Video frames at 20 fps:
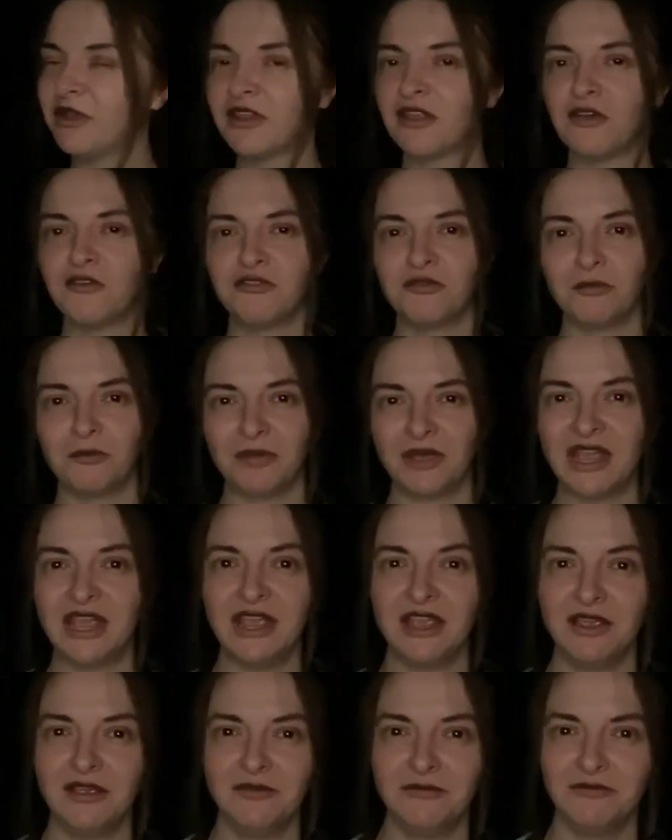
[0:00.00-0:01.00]
of those
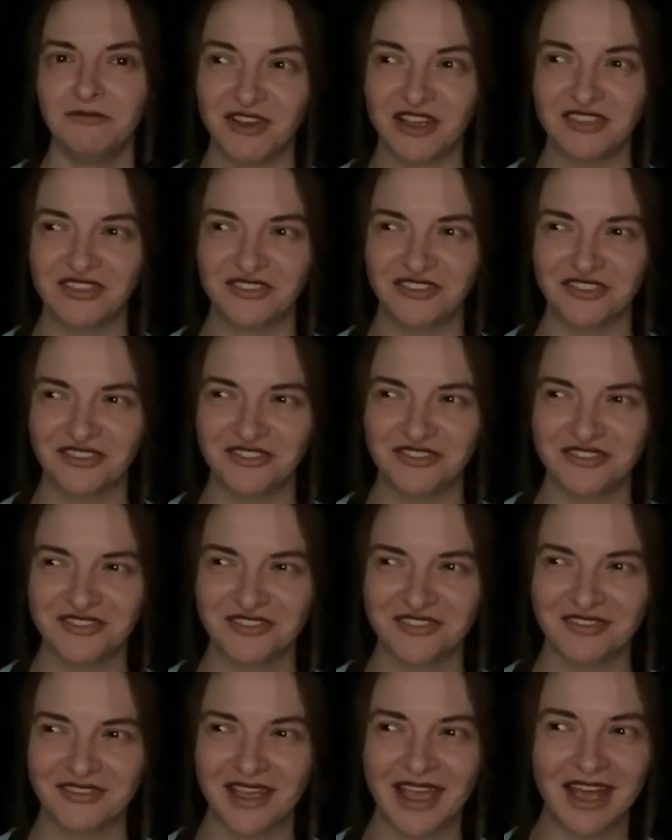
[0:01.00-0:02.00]
pea
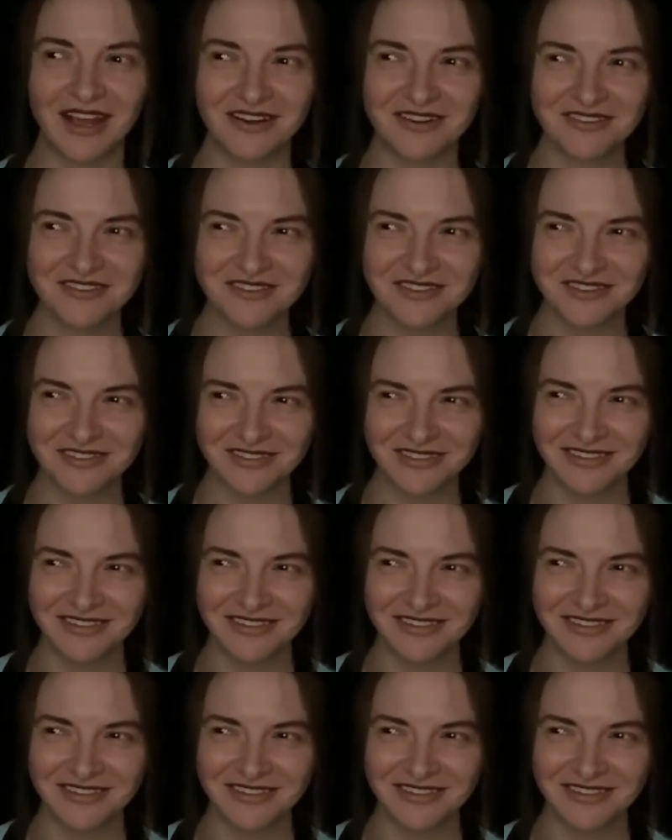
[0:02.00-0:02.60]
residents out.